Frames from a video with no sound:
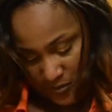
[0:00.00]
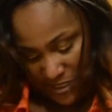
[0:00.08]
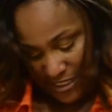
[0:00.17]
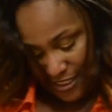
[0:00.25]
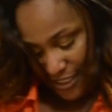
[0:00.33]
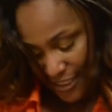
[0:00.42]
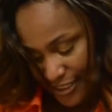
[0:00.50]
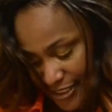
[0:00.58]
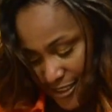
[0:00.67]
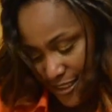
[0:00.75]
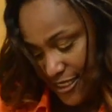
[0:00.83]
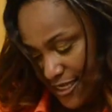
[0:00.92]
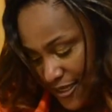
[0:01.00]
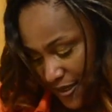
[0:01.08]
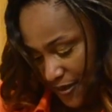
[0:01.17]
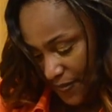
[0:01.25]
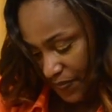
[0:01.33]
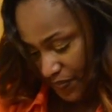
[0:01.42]
consistency,
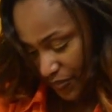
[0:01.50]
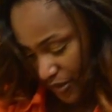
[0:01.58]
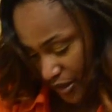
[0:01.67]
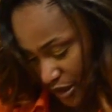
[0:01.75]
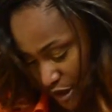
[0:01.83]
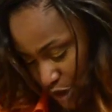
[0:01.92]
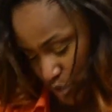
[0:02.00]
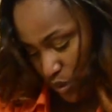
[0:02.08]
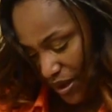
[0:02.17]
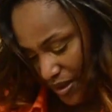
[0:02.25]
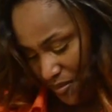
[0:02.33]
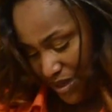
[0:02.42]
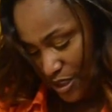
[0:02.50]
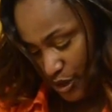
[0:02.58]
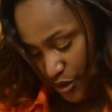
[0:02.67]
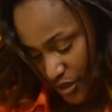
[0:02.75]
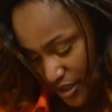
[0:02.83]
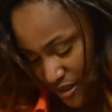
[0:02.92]
because you want to make
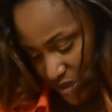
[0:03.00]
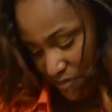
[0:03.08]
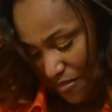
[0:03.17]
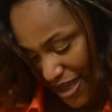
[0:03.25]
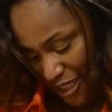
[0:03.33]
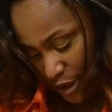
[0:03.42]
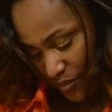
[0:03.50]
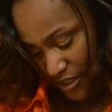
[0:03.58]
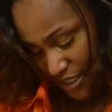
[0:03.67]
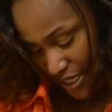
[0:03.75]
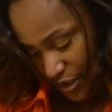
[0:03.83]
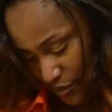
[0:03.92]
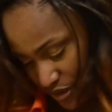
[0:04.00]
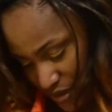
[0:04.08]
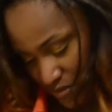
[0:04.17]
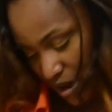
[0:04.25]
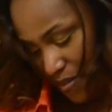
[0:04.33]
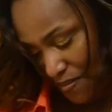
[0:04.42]
sure that the mashed potatoes
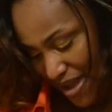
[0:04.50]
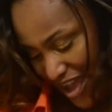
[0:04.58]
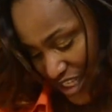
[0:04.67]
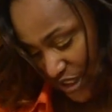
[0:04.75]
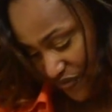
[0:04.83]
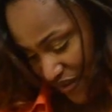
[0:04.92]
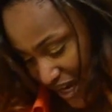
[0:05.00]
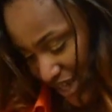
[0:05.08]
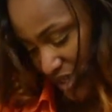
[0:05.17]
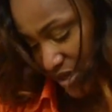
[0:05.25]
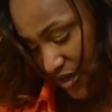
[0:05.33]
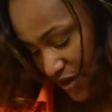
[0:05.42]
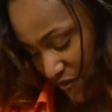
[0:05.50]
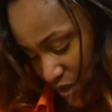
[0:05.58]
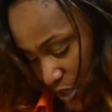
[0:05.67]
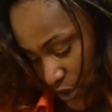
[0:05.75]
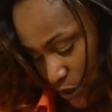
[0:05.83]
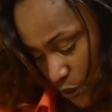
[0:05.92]
are mashed fine enough
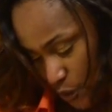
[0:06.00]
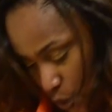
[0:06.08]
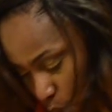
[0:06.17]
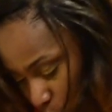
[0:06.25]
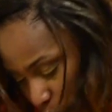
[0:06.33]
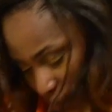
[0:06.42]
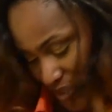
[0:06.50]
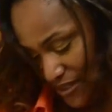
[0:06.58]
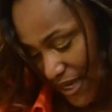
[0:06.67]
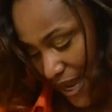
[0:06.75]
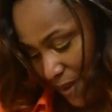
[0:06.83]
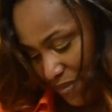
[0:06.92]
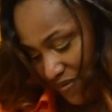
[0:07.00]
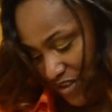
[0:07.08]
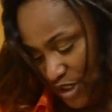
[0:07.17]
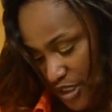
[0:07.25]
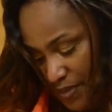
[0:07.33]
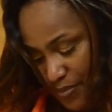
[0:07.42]
to go on top of the
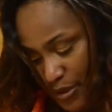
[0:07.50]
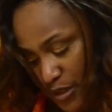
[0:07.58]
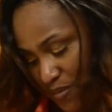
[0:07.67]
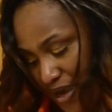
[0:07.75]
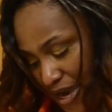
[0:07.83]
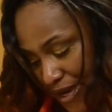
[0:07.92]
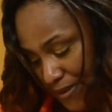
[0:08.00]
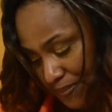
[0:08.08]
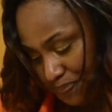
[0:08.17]
shepherd's pie,